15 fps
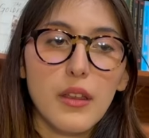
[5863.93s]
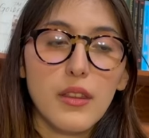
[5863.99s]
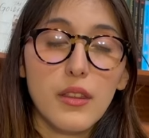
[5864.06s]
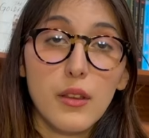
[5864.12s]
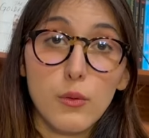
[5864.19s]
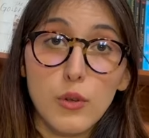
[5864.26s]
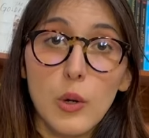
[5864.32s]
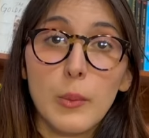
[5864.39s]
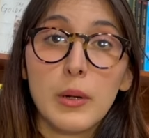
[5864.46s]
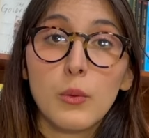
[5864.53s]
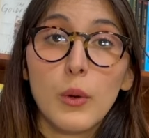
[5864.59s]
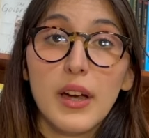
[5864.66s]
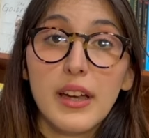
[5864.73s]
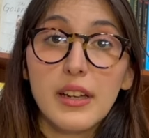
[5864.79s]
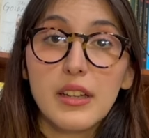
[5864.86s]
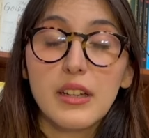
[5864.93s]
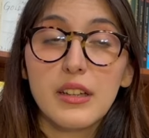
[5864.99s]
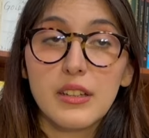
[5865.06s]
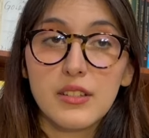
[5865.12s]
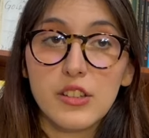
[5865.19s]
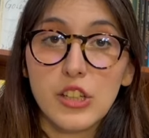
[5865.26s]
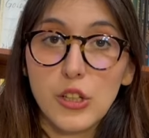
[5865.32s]
the Roman way
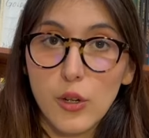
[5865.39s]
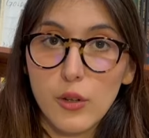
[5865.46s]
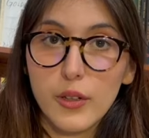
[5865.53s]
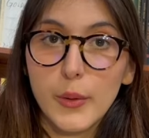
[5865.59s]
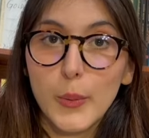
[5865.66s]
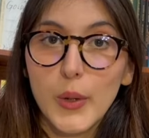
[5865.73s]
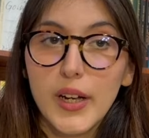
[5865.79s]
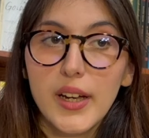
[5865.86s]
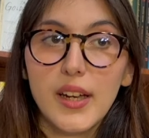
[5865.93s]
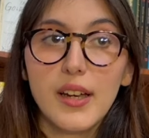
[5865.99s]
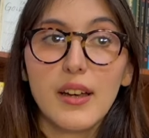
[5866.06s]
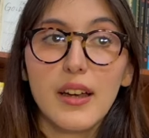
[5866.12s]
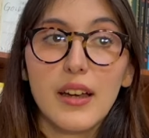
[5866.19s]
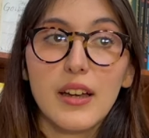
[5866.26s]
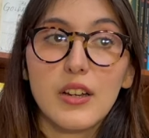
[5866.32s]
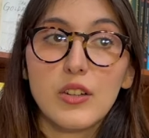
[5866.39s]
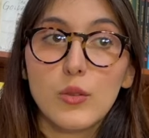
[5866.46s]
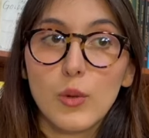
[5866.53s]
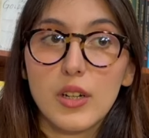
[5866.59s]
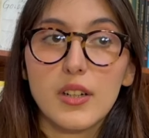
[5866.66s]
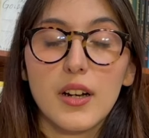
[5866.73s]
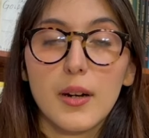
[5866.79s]
is the only way, and you
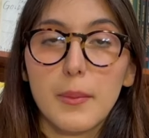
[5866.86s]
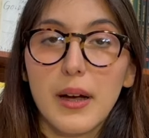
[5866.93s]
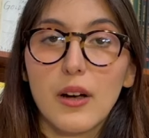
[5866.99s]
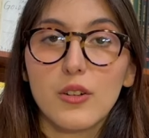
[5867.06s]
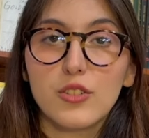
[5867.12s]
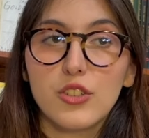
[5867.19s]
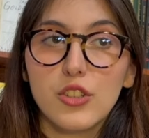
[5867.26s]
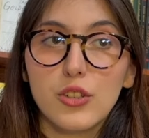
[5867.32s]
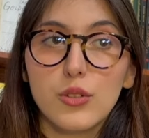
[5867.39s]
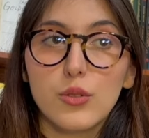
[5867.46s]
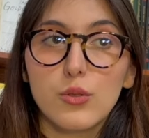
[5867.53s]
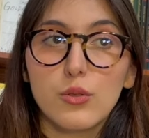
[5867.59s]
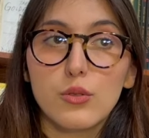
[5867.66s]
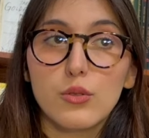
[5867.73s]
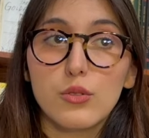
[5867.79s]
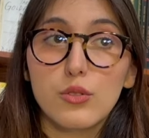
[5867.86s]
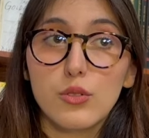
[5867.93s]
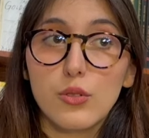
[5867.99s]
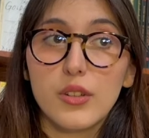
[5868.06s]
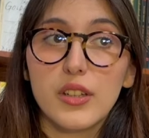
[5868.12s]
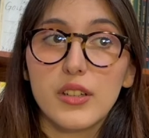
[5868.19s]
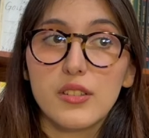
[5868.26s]
are not about to
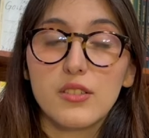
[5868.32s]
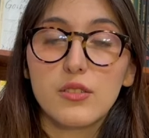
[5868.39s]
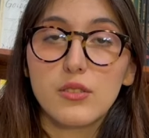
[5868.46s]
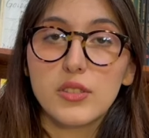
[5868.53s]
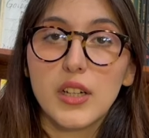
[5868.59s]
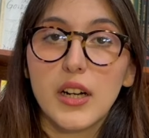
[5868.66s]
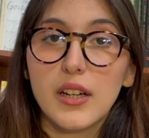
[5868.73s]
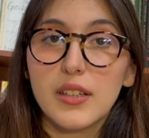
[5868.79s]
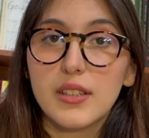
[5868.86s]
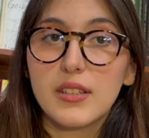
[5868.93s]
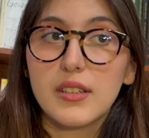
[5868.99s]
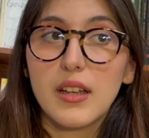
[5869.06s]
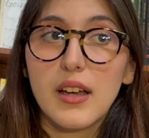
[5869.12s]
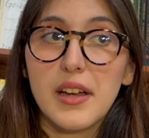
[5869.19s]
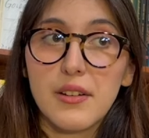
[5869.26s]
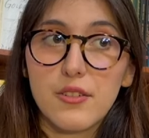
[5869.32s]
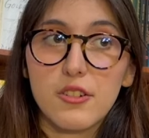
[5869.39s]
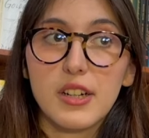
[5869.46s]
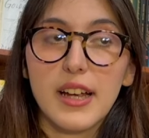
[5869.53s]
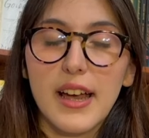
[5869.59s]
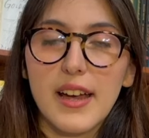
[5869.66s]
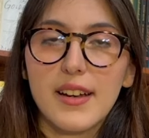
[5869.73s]
do this to us ever
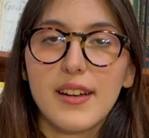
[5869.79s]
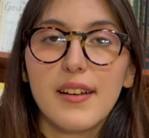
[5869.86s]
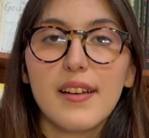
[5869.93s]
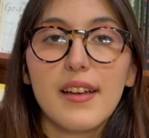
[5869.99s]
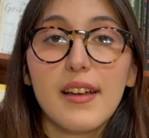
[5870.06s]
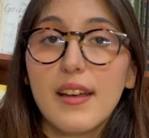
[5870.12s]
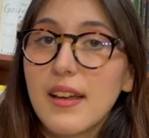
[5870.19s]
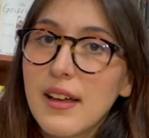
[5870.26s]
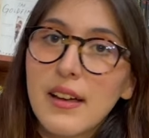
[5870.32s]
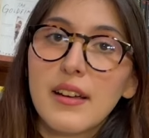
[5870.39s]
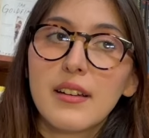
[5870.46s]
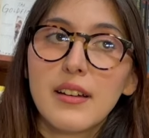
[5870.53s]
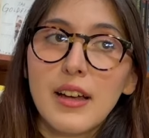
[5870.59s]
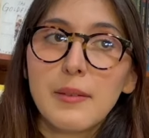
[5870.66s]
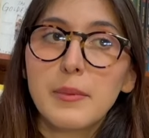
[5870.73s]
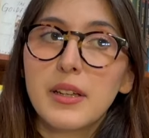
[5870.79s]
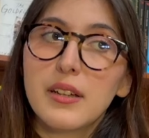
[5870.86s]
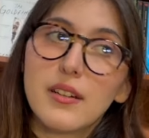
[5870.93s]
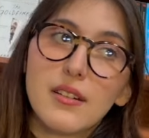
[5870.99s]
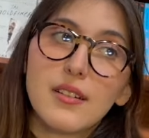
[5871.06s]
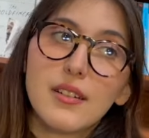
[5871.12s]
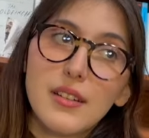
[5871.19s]
again. And I mean,
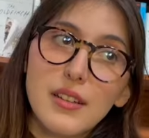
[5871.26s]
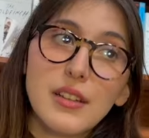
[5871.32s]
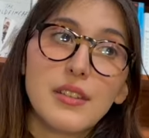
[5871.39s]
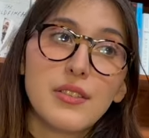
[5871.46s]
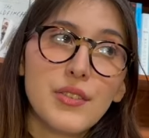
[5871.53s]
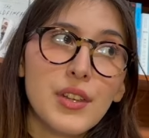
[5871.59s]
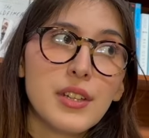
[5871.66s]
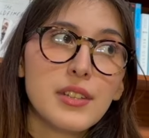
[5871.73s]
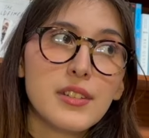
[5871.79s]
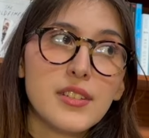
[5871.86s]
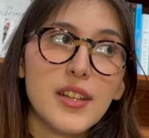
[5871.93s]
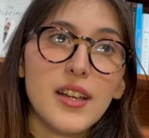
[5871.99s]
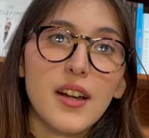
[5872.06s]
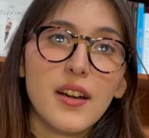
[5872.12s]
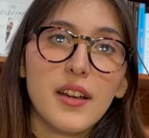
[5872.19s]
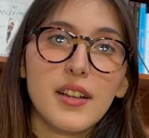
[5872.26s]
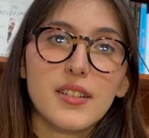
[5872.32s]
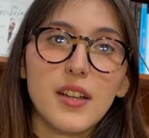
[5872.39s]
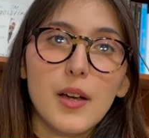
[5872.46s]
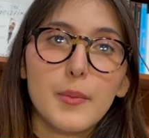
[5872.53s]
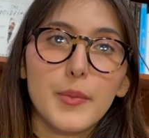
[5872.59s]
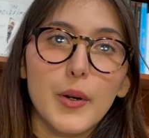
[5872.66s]
it did set an
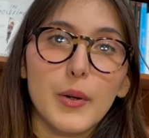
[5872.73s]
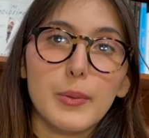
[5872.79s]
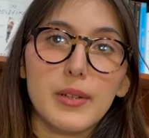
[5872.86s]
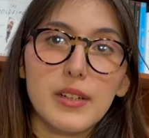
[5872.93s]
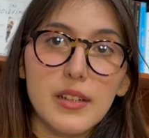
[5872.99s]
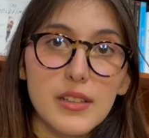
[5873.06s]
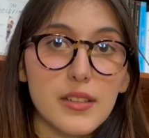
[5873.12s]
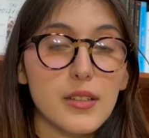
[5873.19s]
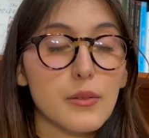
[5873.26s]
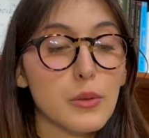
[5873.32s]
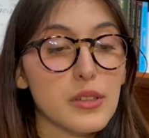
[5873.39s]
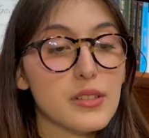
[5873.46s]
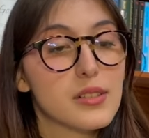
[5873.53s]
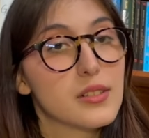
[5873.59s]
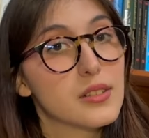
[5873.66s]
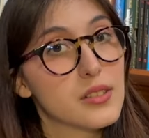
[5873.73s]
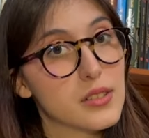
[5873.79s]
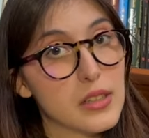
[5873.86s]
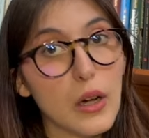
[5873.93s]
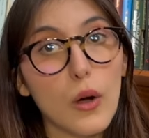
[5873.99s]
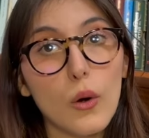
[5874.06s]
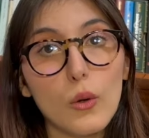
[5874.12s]
example, because it was
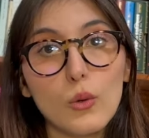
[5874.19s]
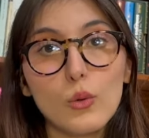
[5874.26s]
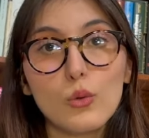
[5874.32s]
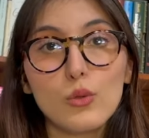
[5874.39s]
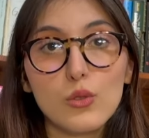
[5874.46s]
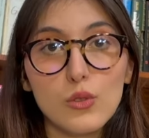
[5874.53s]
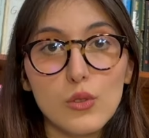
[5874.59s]
so